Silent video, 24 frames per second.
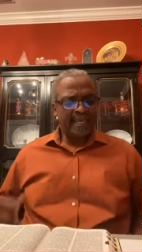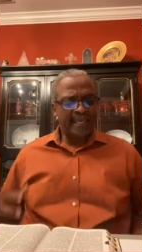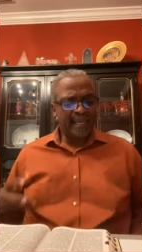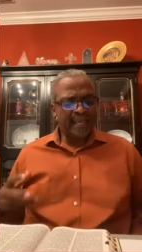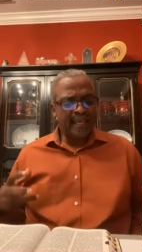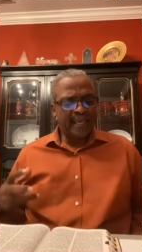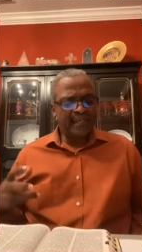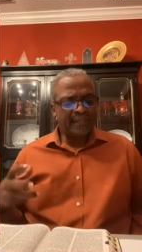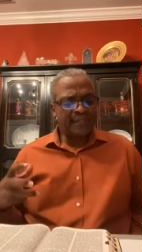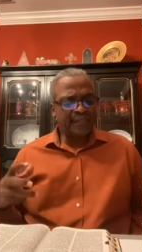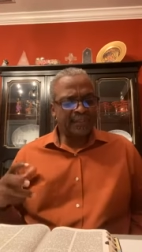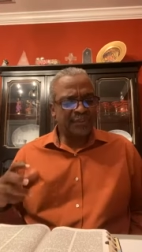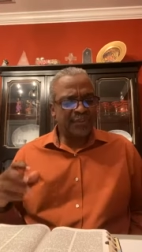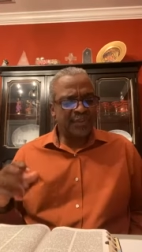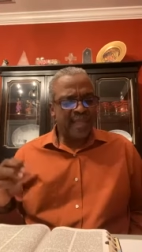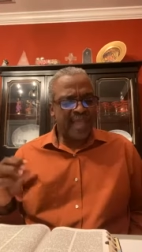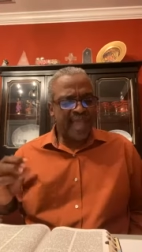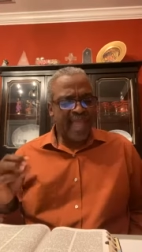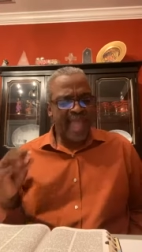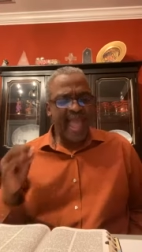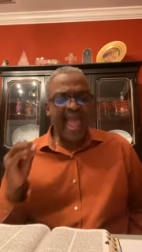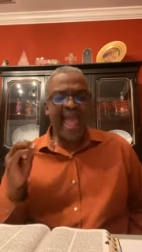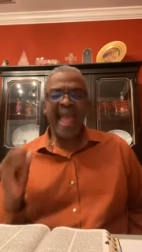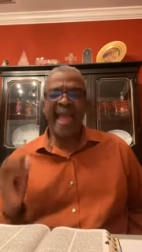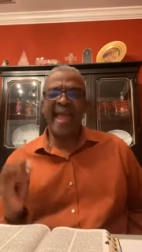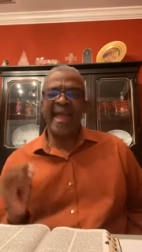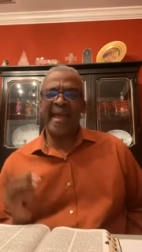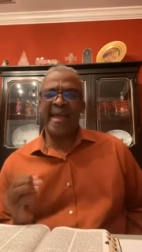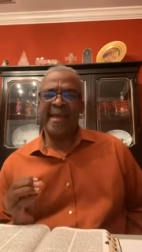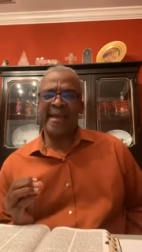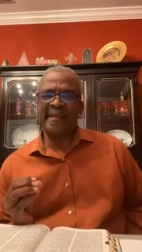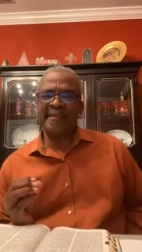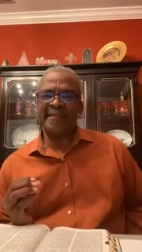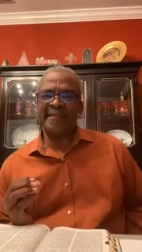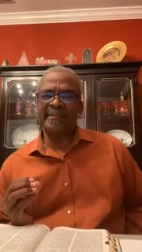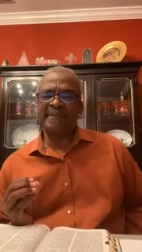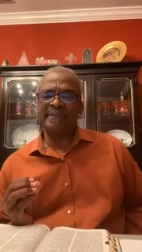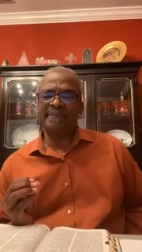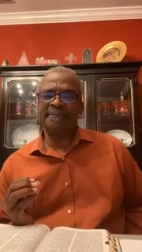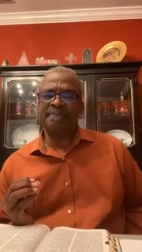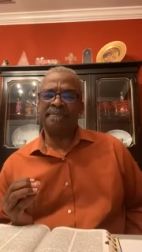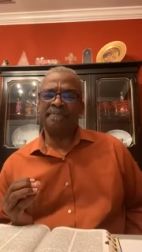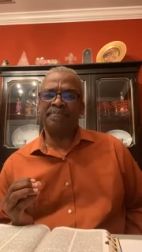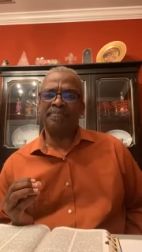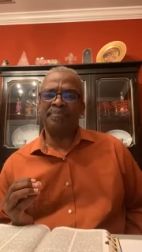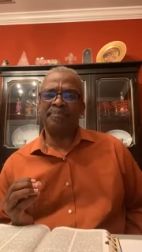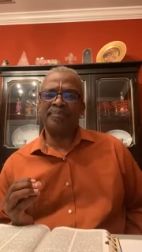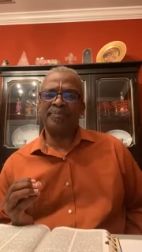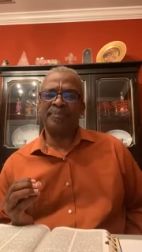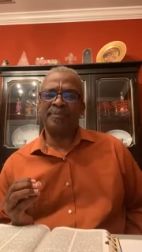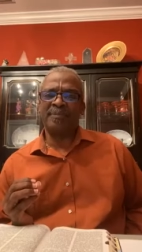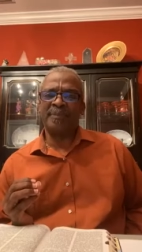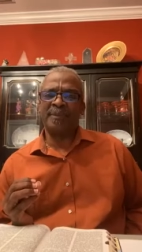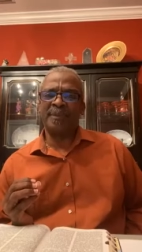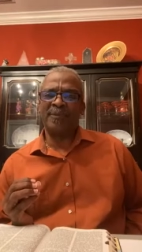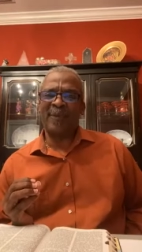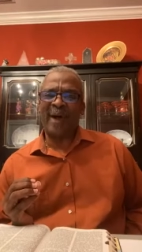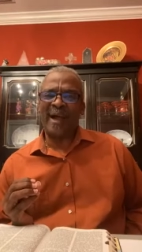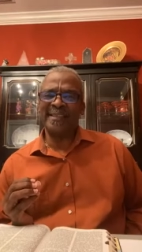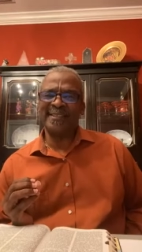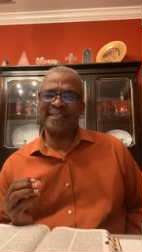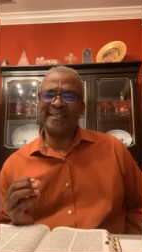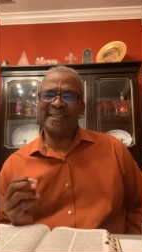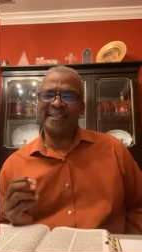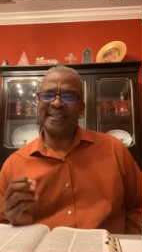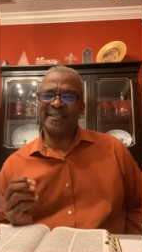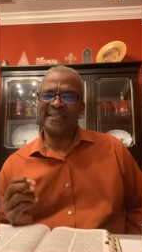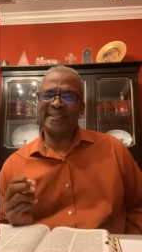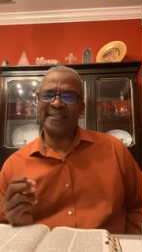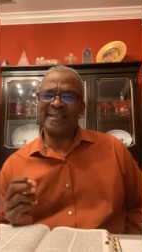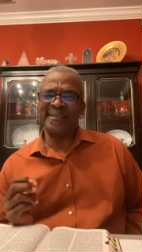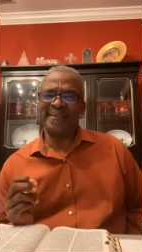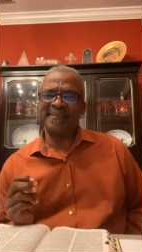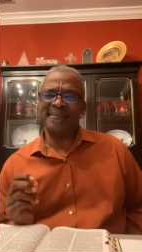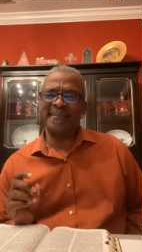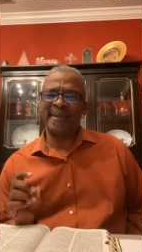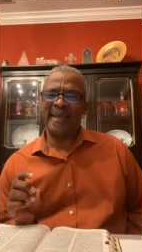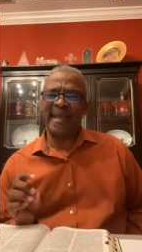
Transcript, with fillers: He is the head, watch this,